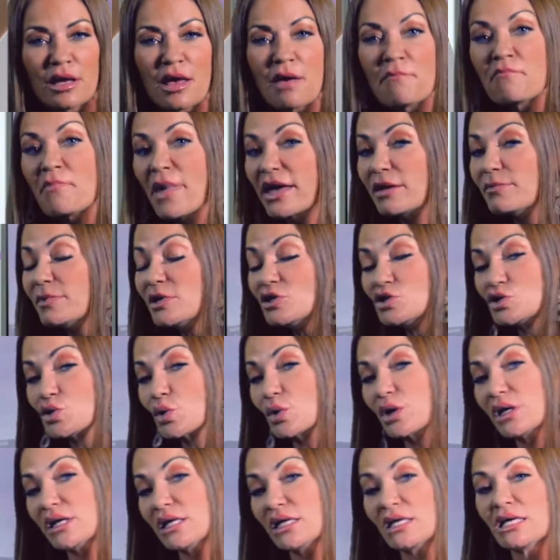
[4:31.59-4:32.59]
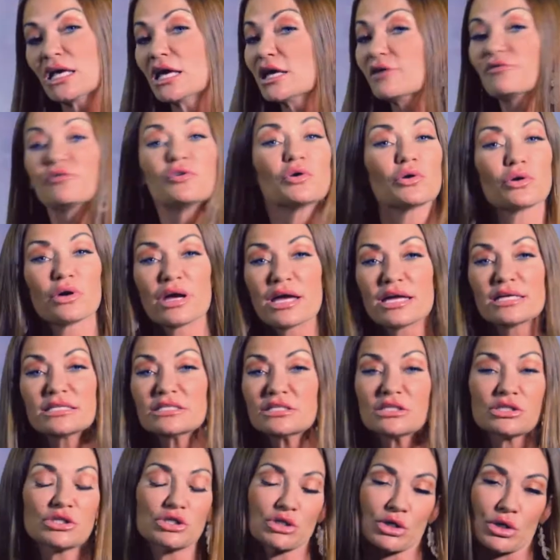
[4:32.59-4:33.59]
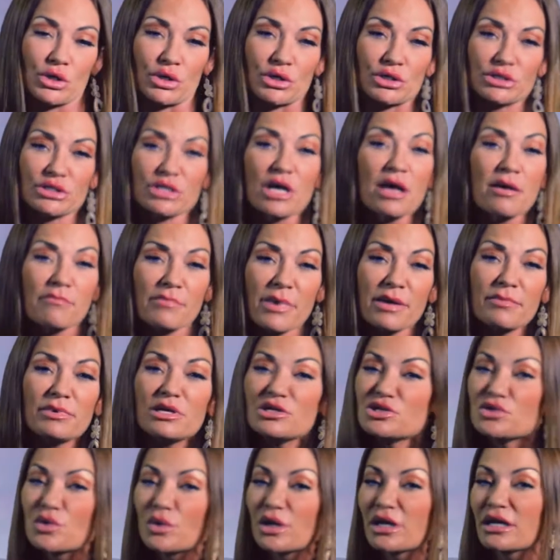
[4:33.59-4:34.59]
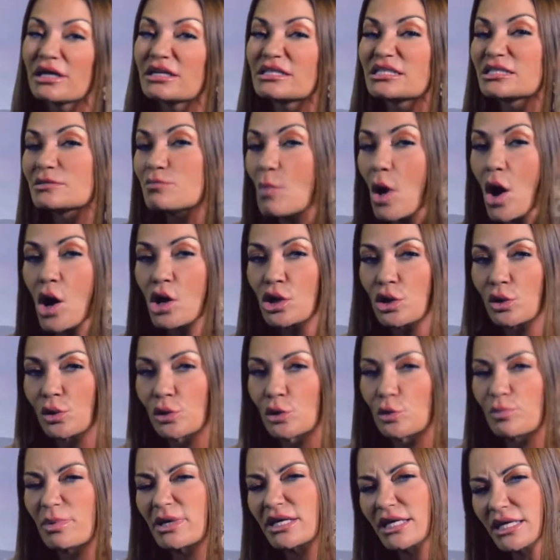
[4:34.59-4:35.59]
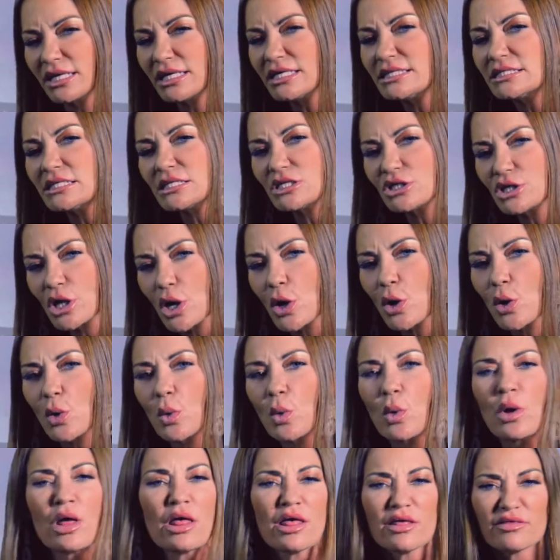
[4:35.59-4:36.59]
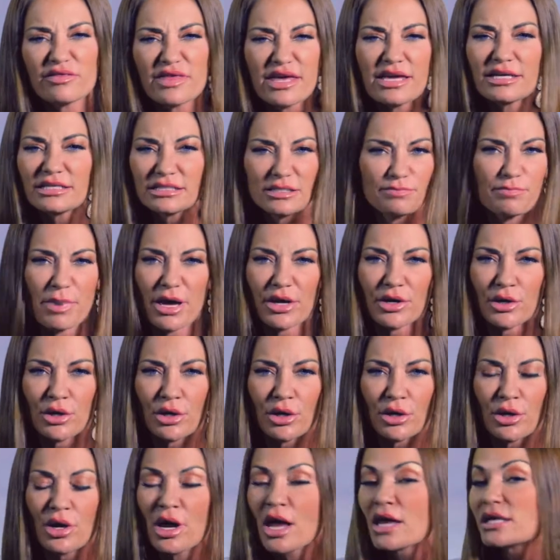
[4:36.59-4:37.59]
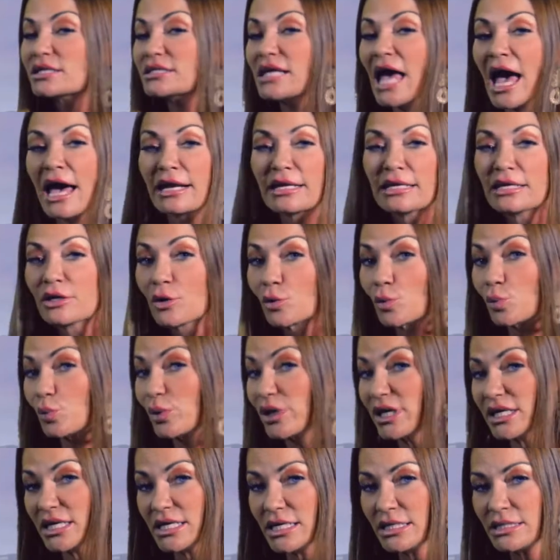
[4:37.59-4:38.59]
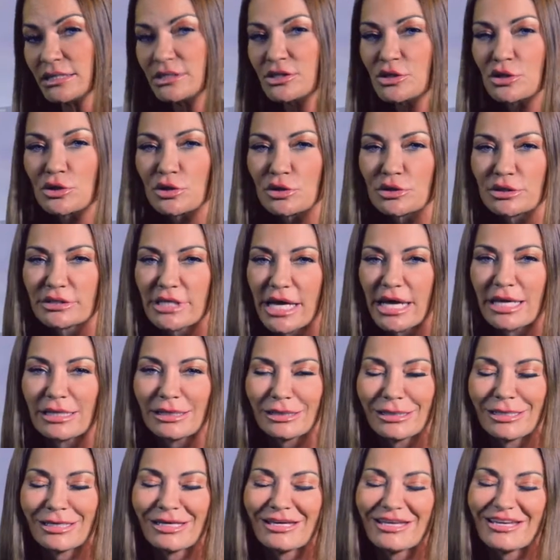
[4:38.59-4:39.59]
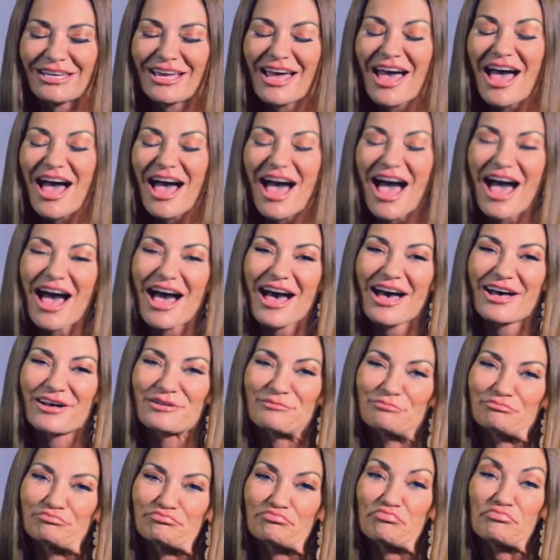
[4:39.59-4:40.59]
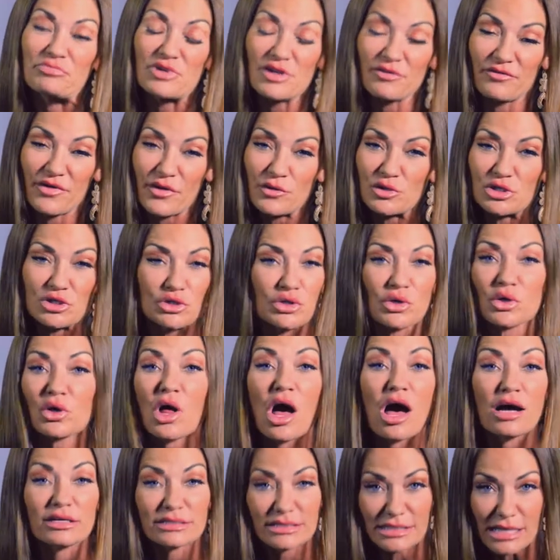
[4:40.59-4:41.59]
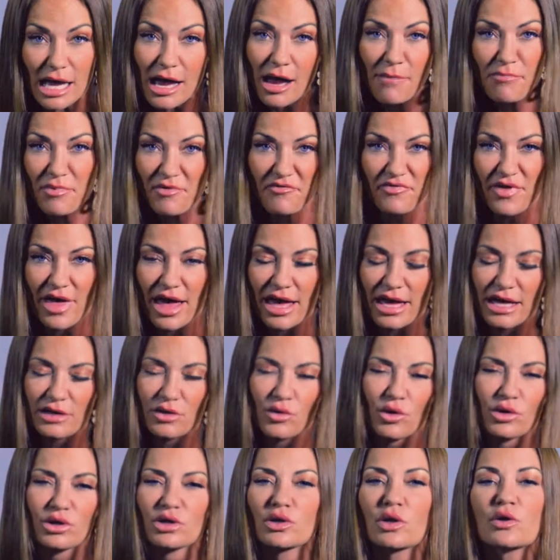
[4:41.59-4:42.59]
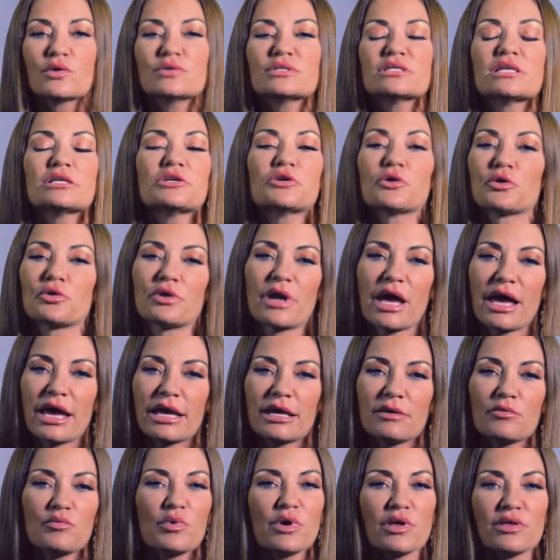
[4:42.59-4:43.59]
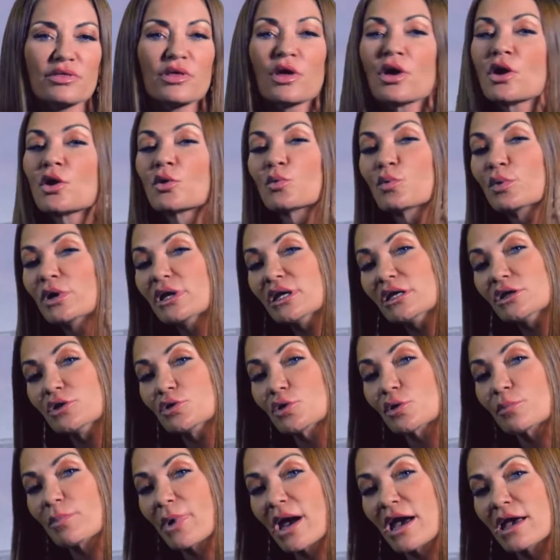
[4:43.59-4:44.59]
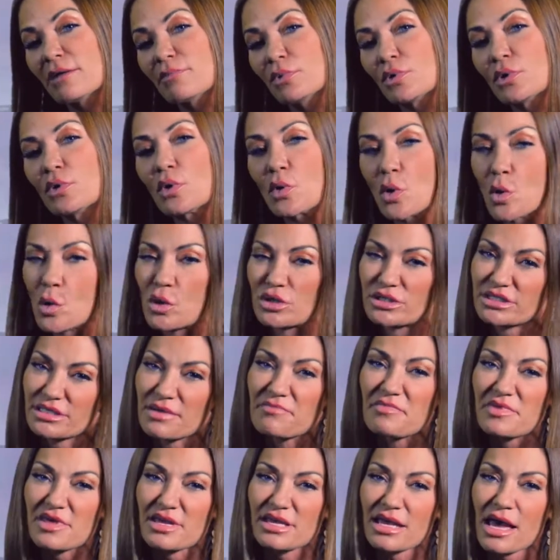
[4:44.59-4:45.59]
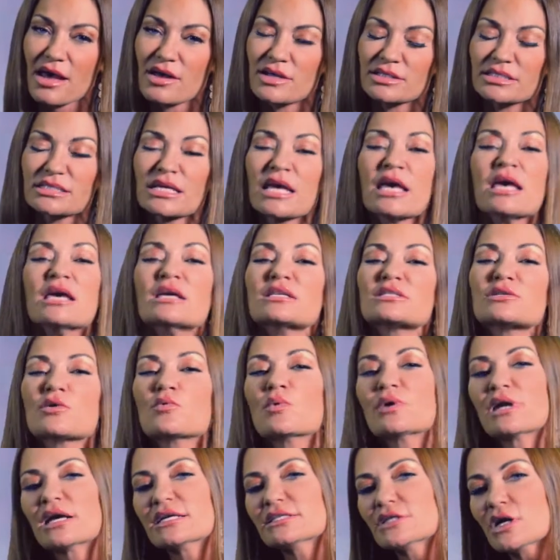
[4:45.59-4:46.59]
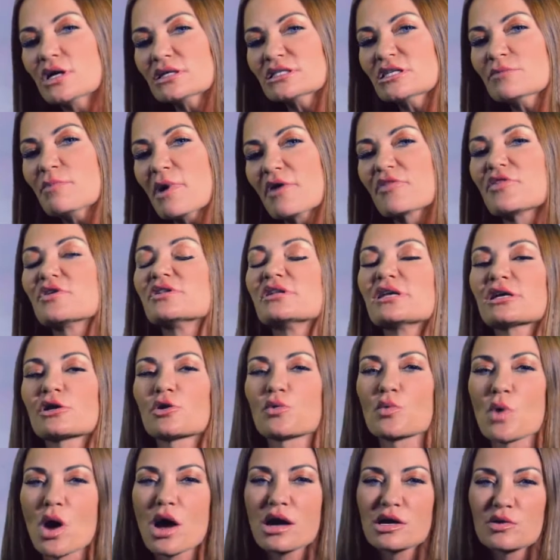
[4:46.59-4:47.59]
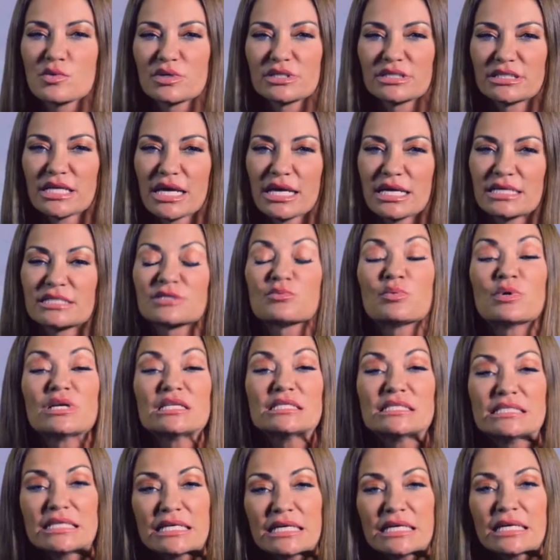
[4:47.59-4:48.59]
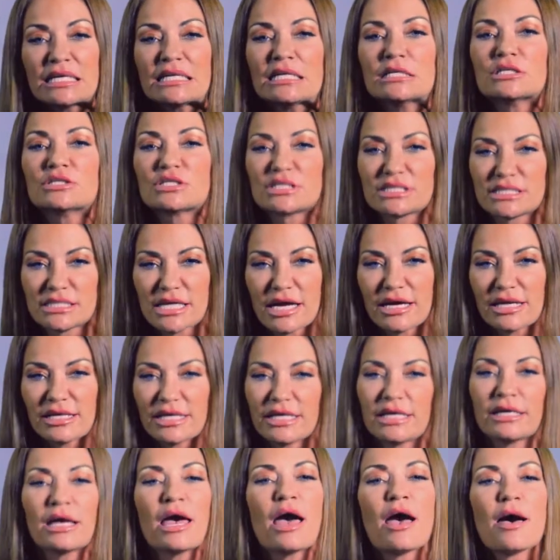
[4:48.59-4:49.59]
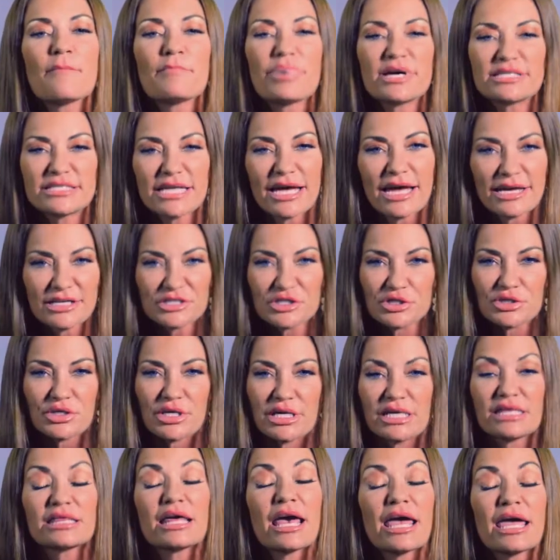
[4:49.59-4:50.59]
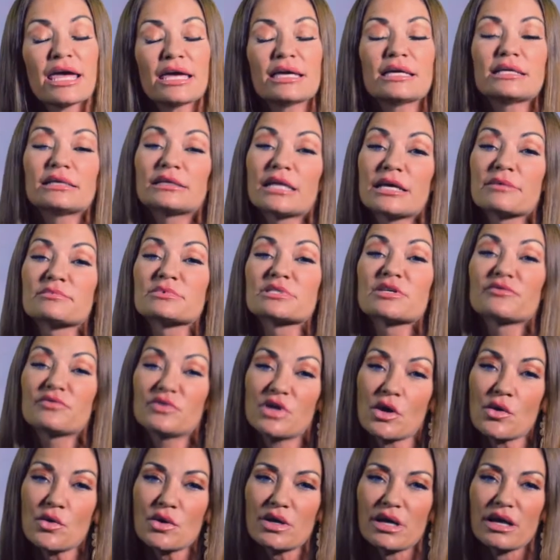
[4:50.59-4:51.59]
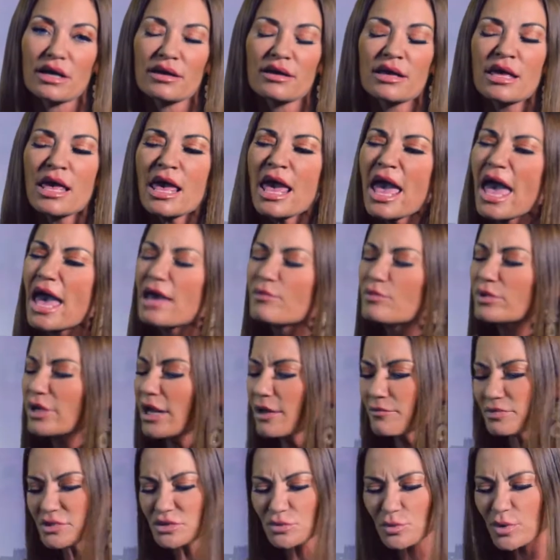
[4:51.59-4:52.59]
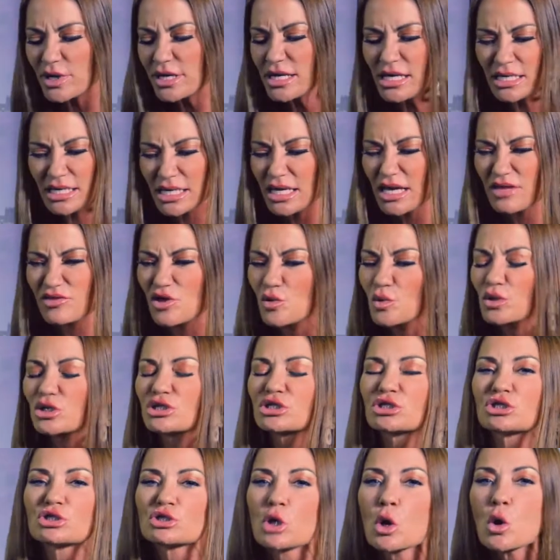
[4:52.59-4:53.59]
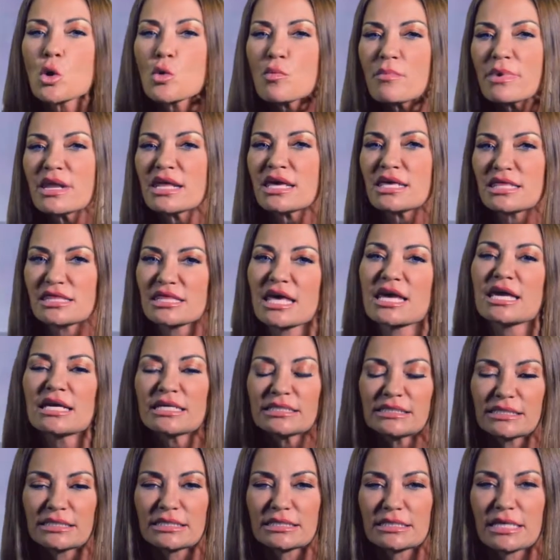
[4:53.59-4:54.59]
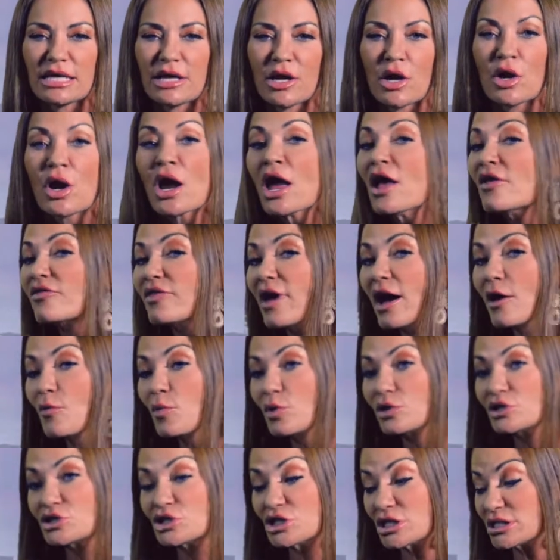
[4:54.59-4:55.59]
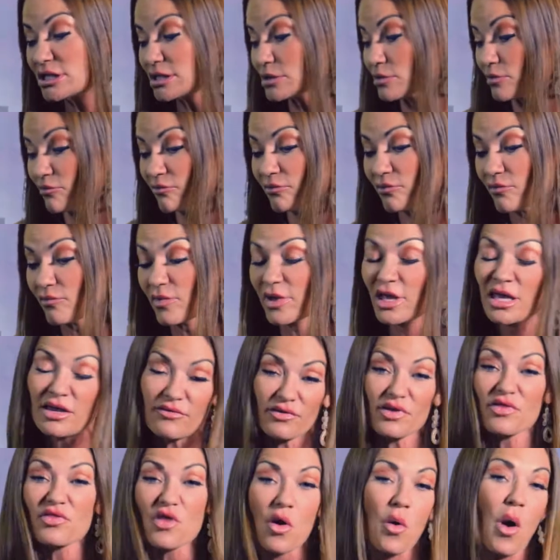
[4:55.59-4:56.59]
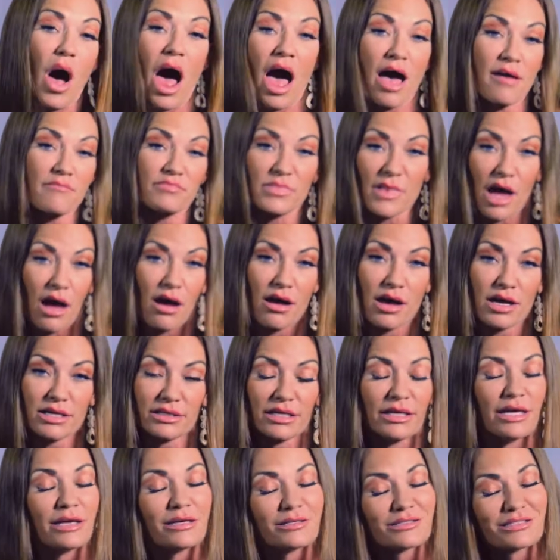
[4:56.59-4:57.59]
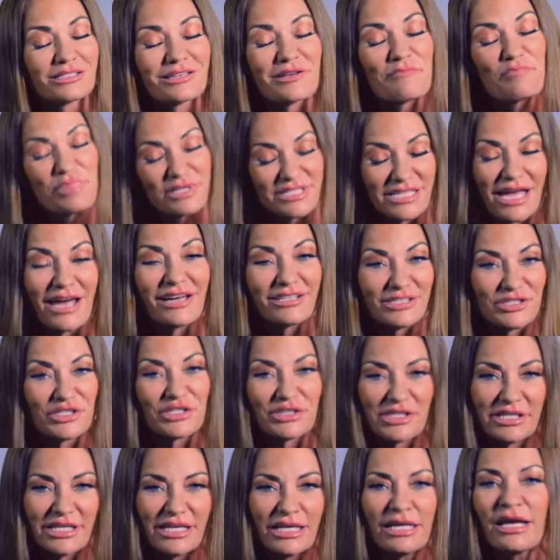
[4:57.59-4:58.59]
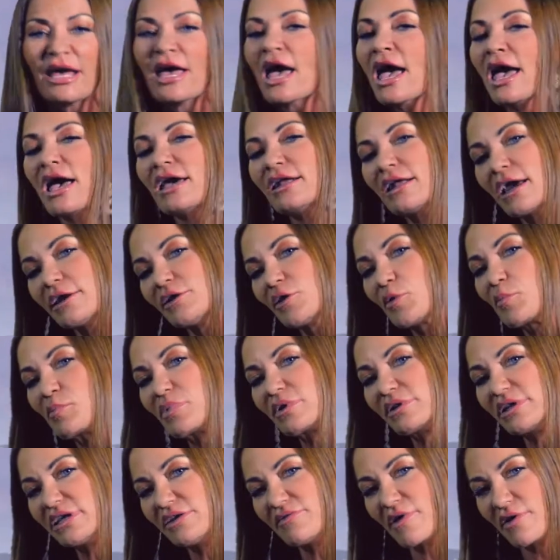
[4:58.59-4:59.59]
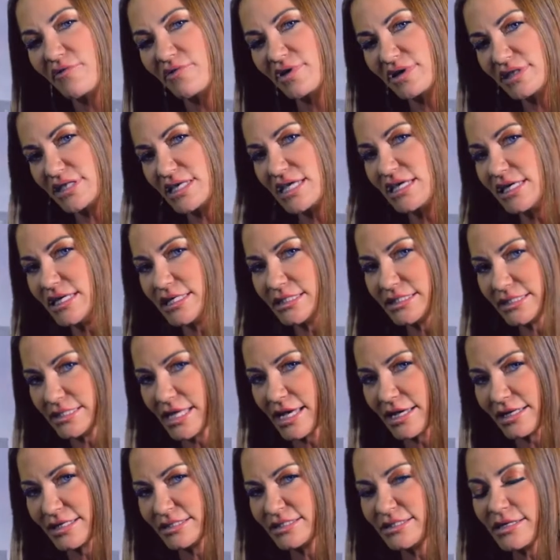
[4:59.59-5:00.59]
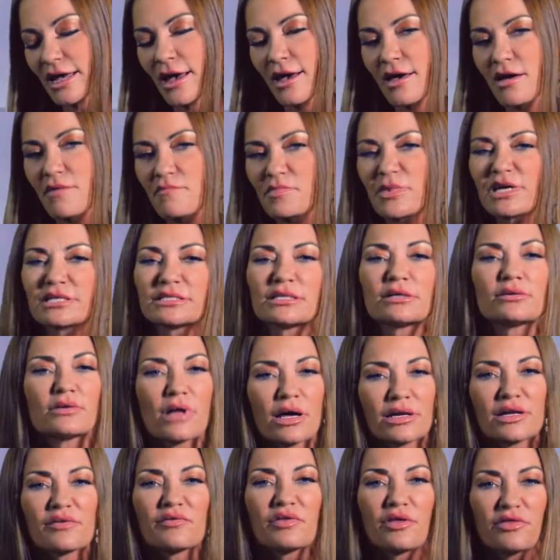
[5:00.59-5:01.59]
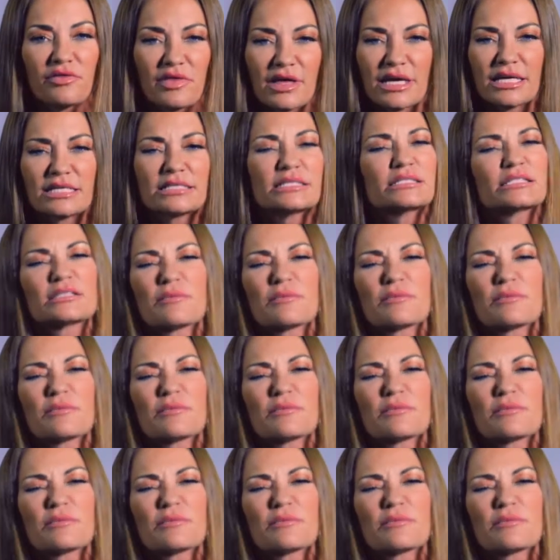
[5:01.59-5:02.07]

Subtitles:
Maybe joining, if you're into church, maybe joining a small group and getting to know things better, adding a reading to your daily devotional on top of that, or closing your night with reading your Bible or something else. So when I talked about the Nicaraguan days, we did study Patanjali, the eight limbs of yoga. And when I was reading it, there were so many things in there that were just, even though I'm not into Patanjali, and I don't believe everything he says, because a lot of the thing is